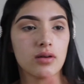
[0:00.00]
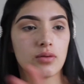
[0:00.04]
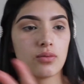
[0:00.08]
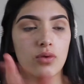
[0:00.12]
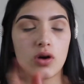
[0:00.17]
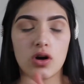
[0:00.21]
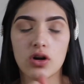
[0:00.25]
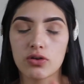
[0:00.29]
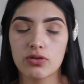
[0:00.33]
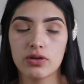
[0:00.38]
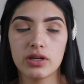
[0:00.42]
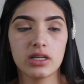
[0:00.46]

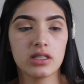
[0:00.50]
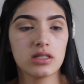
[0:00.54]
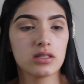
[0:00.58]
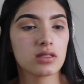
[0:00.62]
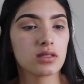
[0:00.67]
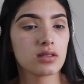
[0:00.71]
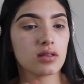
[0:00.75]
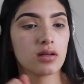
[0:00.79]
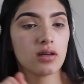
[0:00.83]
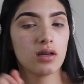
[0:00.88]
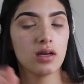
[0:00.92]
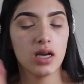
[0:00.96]

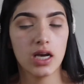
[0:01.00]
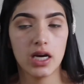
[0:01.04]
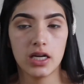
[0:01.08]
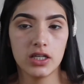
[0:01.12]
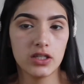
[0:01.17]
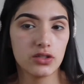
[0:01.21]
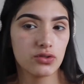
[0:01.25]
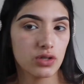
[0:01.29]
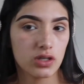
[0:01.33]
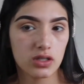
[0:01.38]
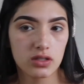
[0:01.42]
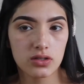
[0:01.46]
Walgreens,
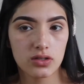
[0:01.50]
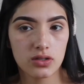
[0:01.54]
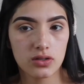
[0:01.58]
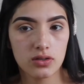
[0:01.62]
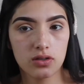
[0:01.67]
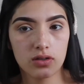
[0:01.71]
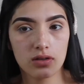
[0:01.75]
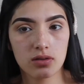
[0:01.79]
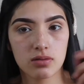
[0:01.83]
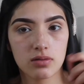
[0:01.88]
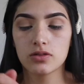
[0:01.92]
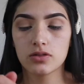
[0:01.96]
any drugstore.